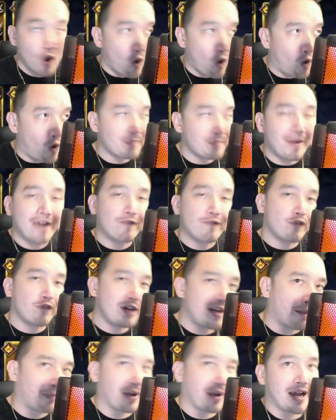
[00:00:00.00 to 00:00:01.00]
On my
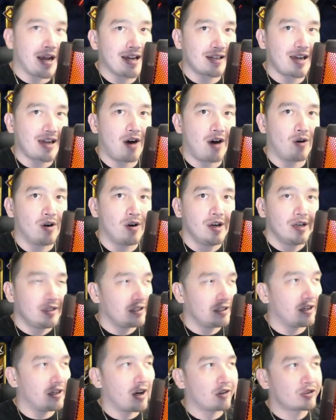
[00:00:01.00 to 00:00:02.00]
free-to-play account,
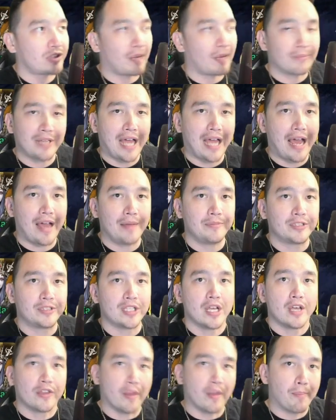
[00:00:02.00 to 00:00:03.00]
you know, sometimes
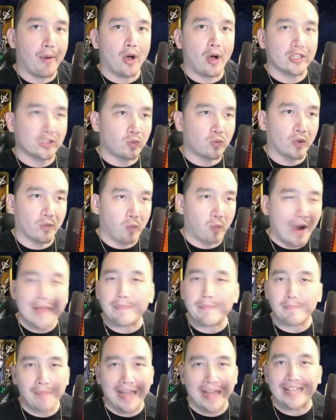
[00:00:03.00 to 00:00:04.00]
the boss would
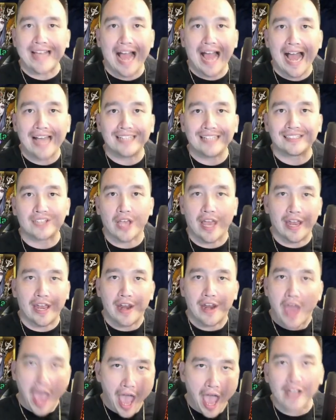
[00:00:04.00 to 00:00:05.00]
wipe my guys
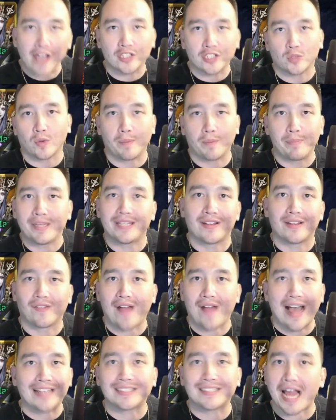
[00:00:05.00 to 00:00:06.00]
and Hex would be the
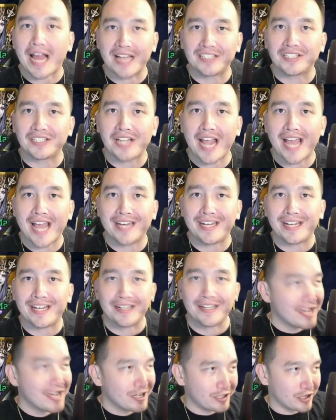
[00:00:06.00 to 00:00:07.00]
last guy standing.
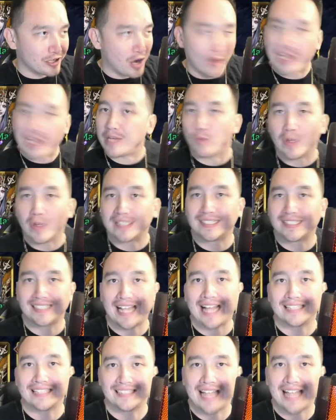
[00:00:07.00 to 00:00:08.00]
You know, he
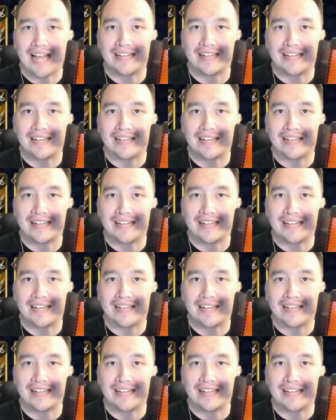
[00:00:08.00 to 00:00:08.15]
withstands that